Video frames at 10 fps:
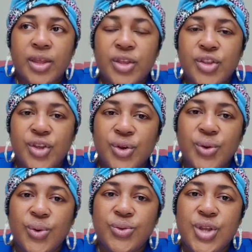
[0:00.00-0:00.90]

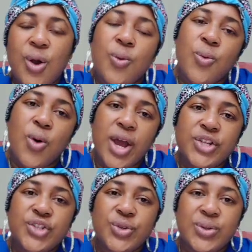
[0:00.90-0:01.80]
you don't
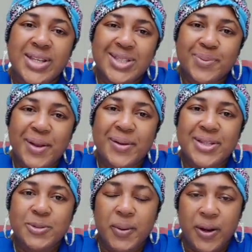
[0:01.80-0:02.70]
want to
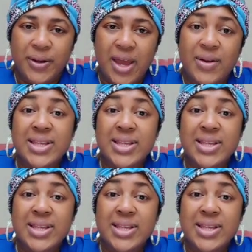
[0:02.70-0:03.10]
experience burnout.